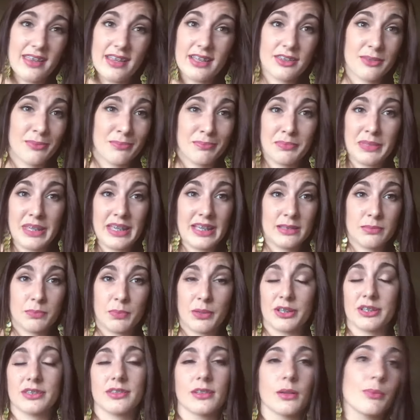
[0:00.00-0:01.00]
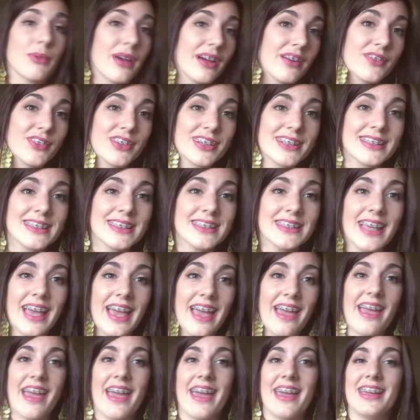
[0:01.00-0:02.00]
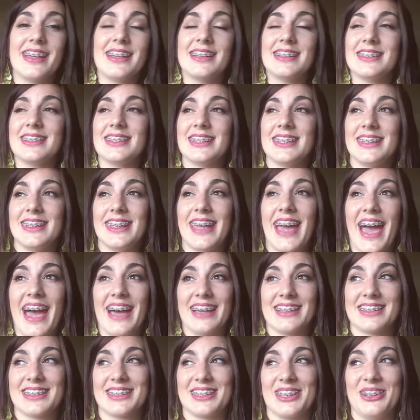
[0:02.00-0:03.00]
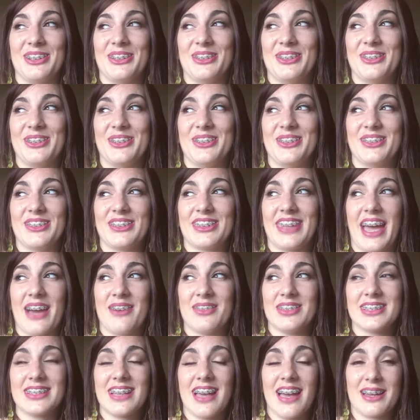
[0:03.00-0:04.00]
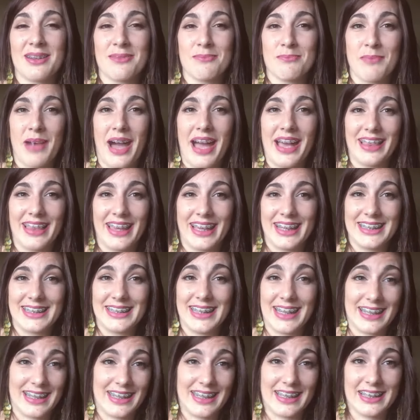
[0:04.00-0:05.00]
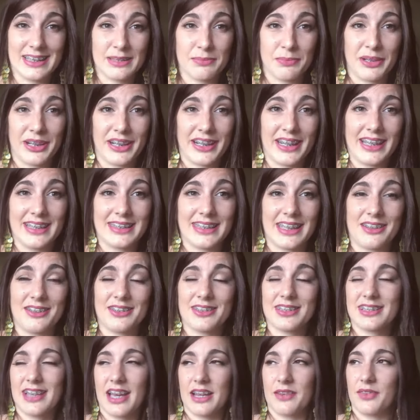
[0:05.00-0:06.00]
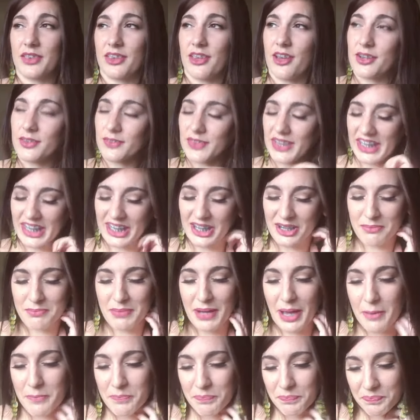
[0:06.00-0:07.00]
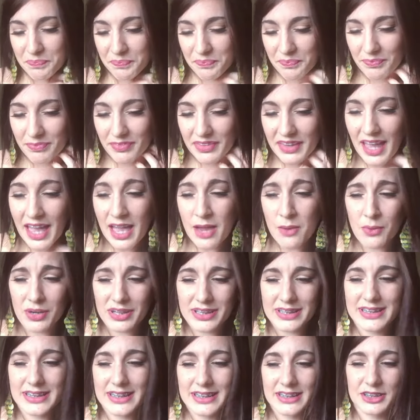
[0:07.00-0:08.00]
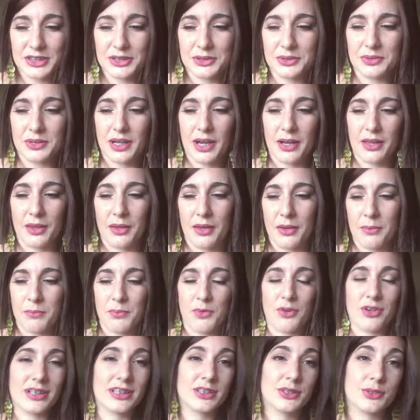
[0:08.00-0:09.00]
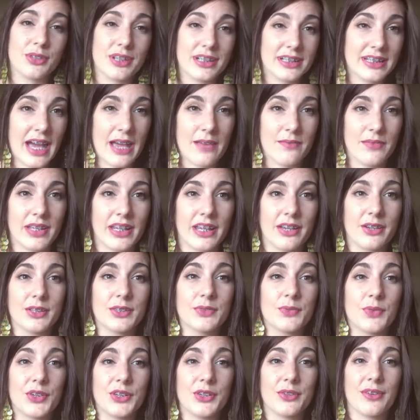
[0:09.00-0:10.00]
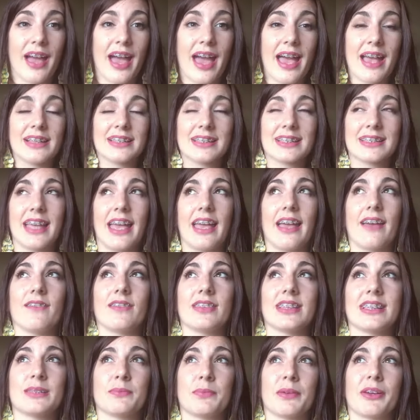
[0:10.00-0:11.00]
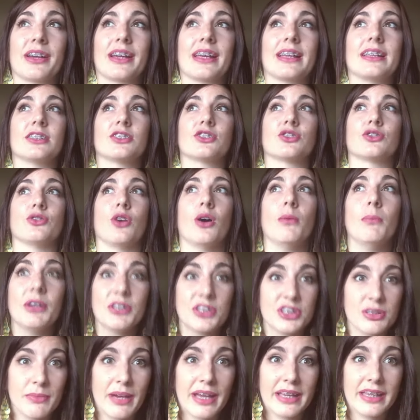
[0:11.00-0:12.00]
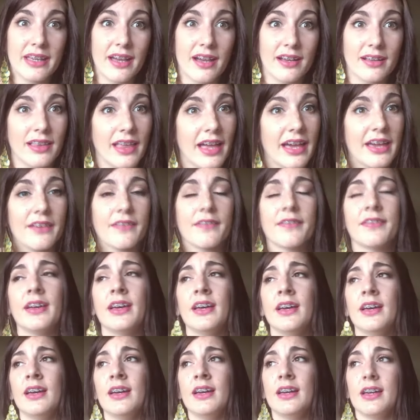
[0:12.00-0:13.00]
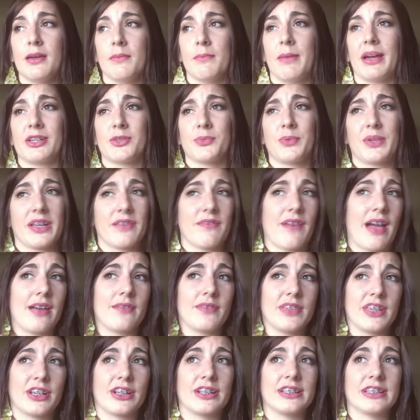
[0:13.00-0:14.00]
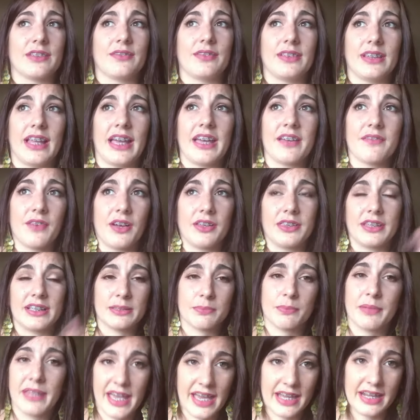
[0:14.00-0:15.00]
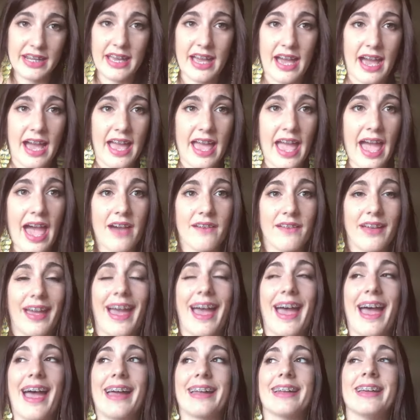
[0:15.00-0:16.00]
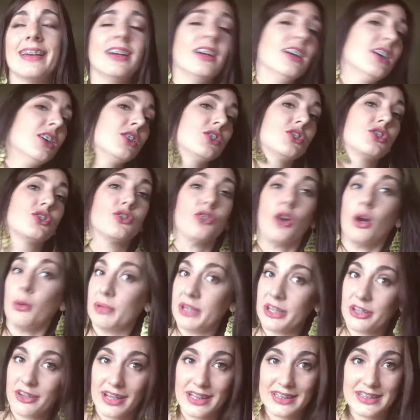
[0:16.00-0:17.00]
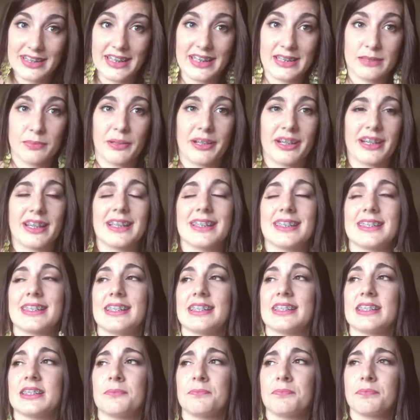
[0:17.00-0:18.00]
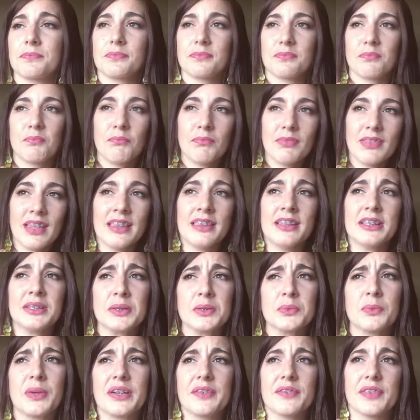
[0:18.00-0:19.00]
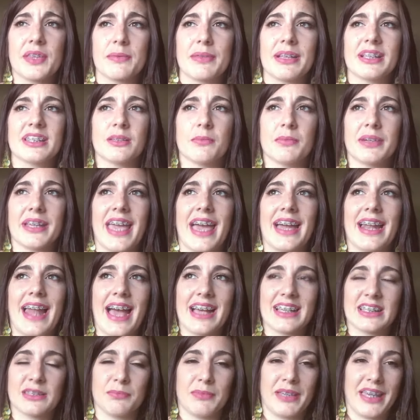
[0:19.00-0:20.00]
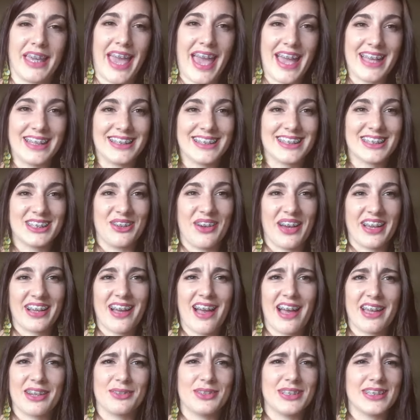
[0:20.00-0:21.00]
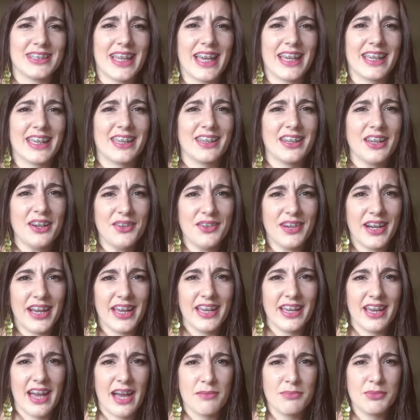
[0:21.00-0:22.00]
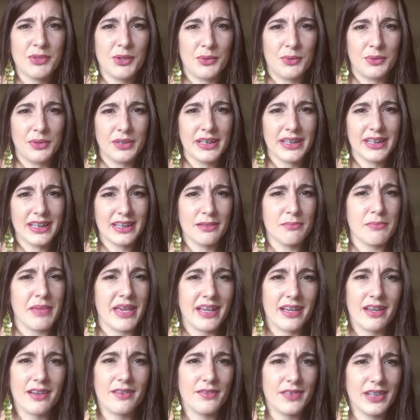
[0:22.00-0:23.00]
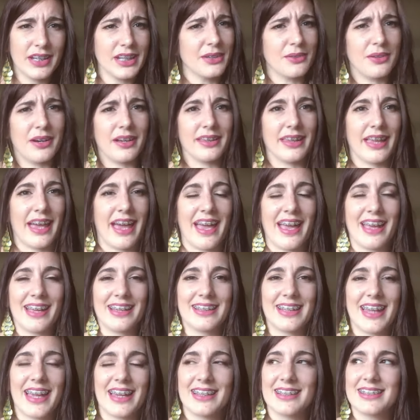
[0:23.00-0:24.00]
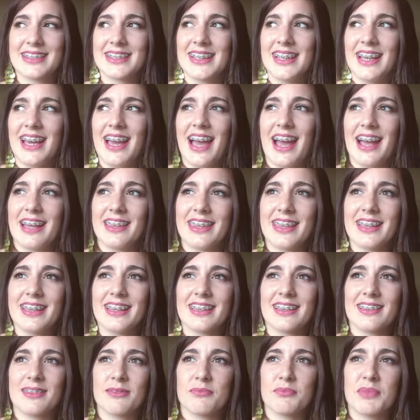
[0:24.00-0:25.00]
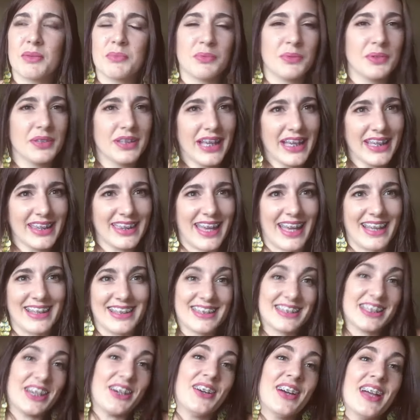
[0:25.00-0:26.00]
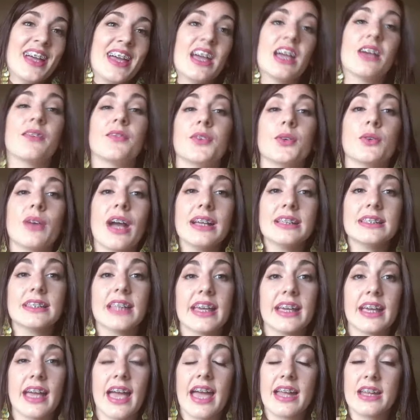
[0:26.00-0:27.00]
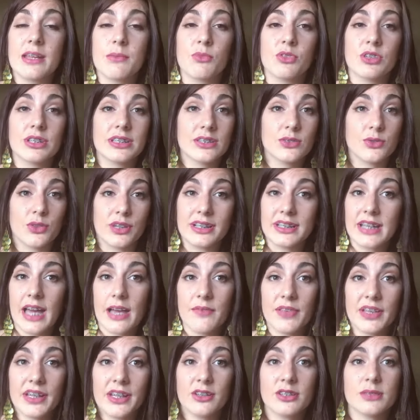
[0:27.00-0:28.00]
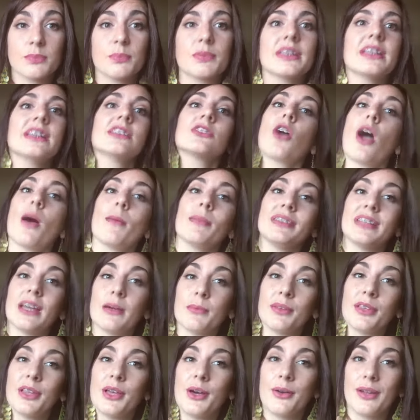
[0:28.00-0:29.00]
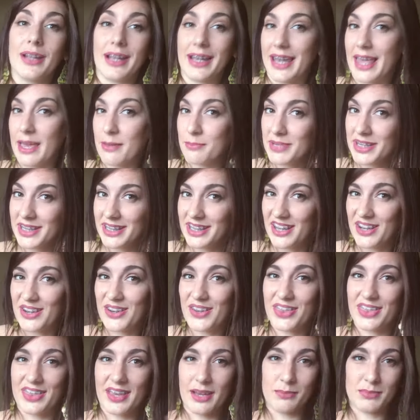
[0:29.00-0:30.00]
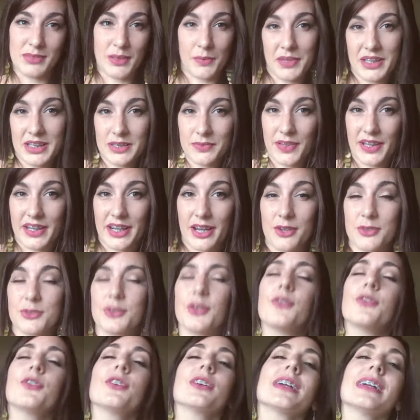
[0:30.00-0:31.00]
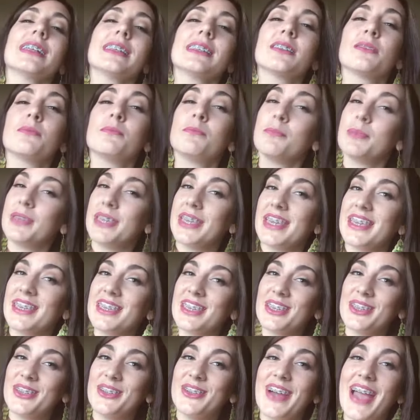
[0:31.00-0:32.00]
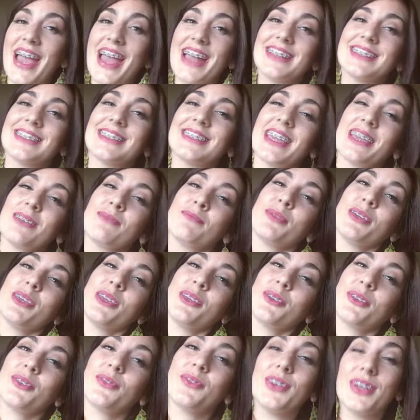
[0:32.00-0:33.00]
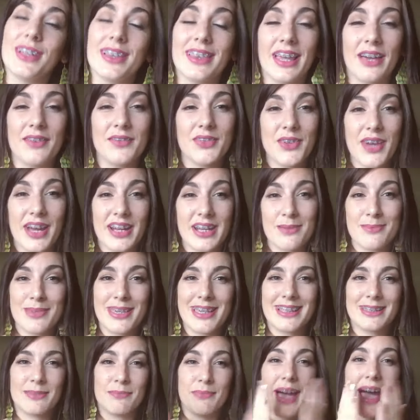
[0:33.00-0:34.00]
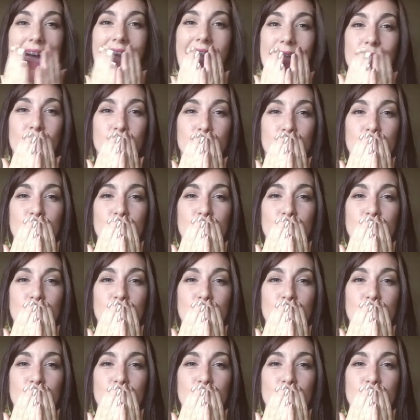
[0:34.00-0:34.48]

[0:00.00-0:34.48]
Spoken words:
That's his personal preference. And yeah, so that was kind of my like dating experience. I know it's kind of a long video, but I wanted to do a more story time videos for you guys, because I have experienced so much in my young life. In my 25 years of life on this planet, I have had so many crazy experiences. This was one of them that somebody had asked me, and so I kind of was like, you know what, I'm totally gonna make a video on that, and I think people would like that. So if you guys like any more story time videos, please comment down below, let me know, thumbs up this video, don't forget to be you and stay beautiful. Love you honeybees, bye.